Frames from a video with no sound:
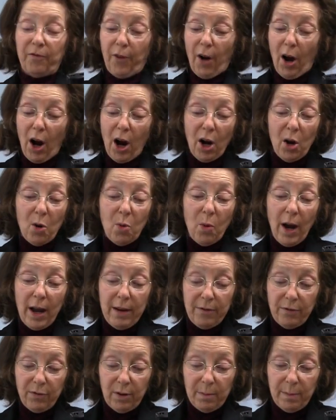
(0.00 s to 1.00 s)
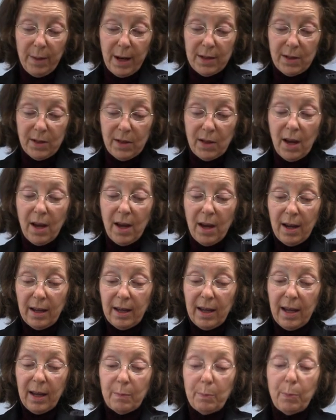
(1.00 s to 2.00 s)
far away from us,
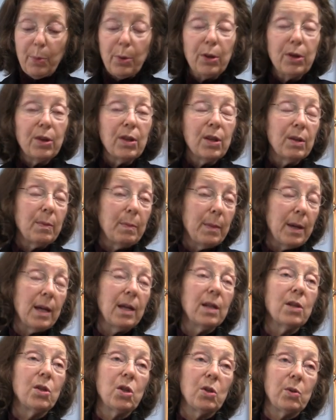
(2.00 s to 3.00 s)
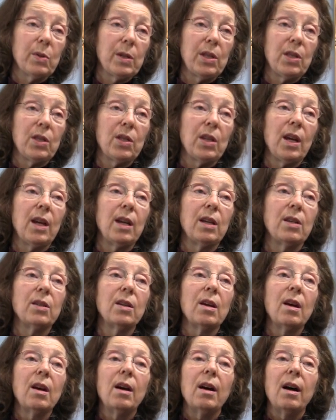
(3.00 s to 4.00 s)
can put them into a
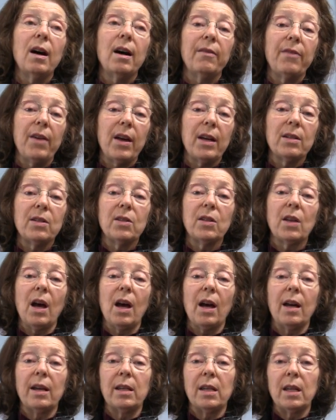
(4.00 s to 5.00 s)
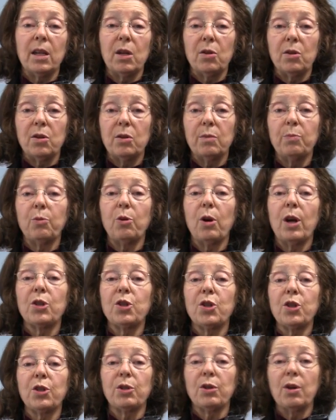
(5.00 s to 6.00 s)
state of anxiety or
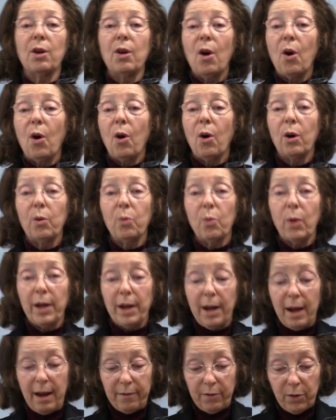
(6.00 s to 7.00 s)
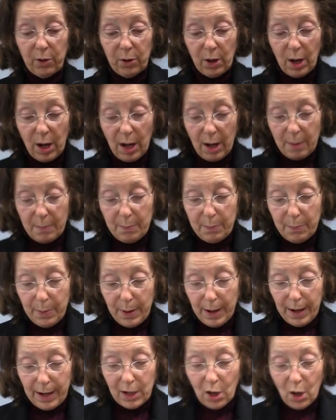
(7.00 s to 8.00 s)
depression or whatever.
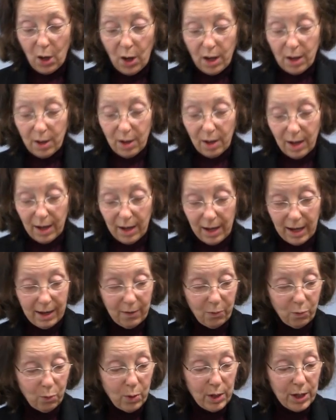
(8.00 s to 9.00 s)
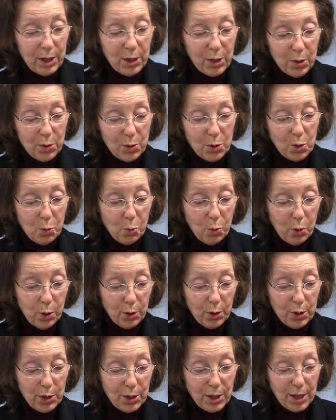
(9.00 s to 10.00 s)
But if we use
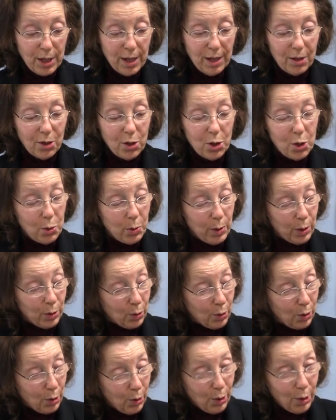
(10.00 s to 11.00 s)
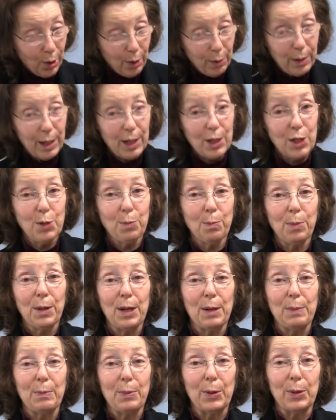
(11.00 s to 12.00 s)
words to encourage
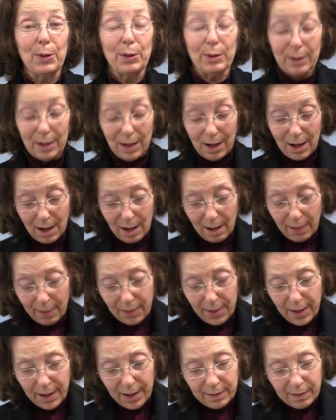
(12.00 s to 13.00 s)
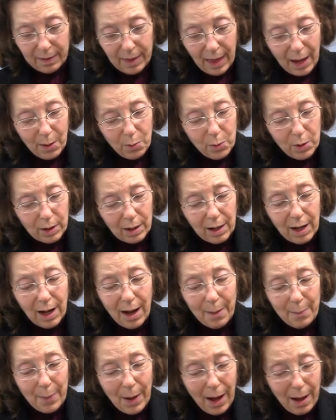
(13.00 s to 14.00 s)
people, then they will
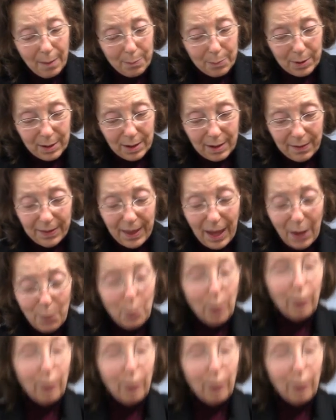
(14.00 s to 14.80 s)
come up, they